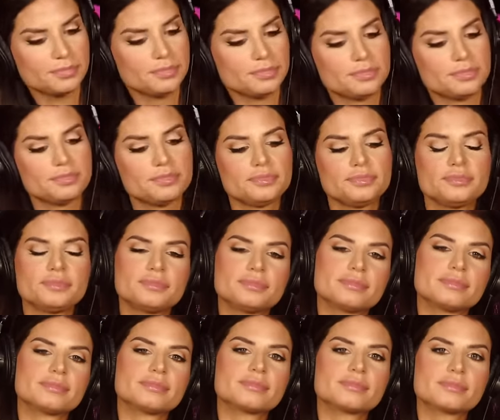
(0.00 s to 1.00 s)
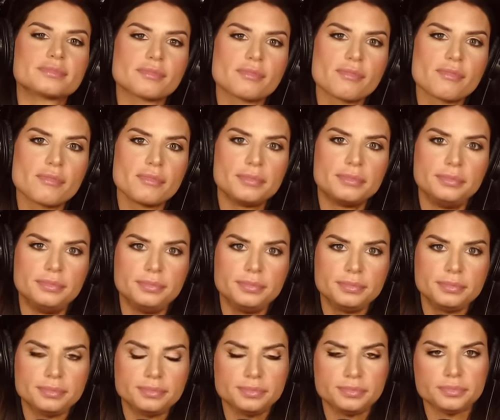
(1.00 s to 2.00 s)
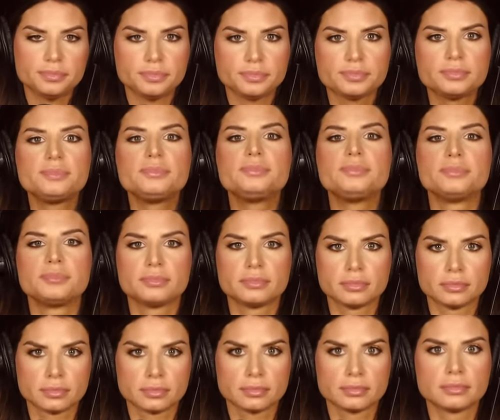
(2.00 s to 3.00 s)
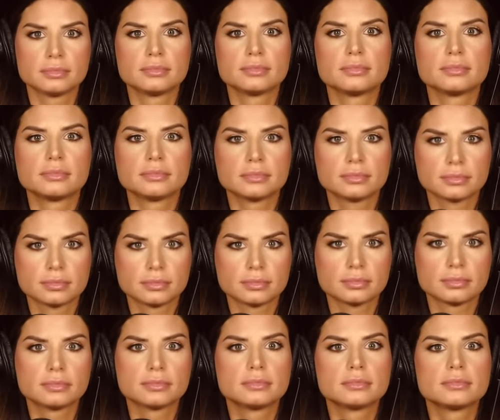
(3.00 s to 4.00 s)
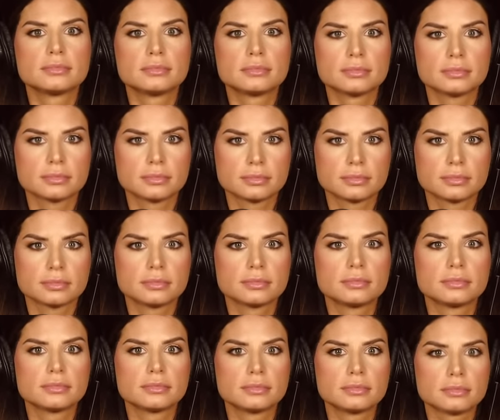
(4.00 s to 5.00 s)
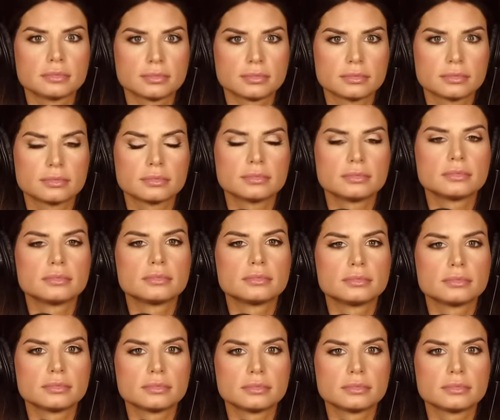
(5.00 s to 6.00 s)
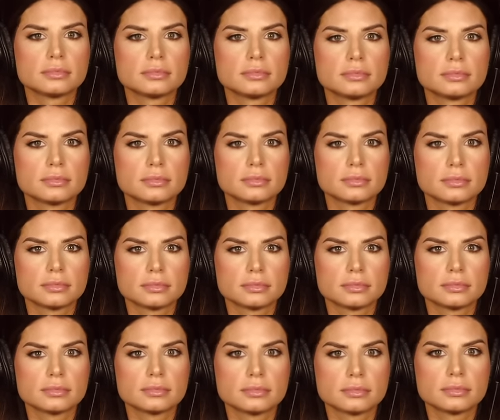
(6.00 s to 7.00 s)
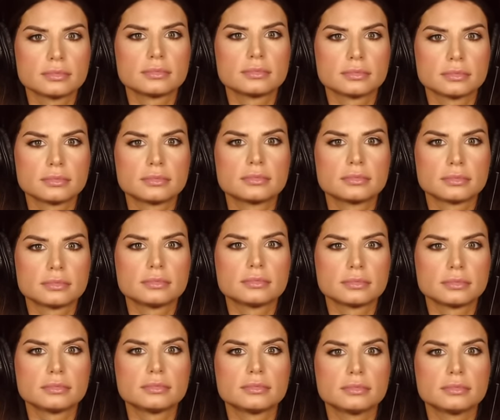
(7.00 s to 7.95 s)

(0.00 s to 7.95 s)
(silent)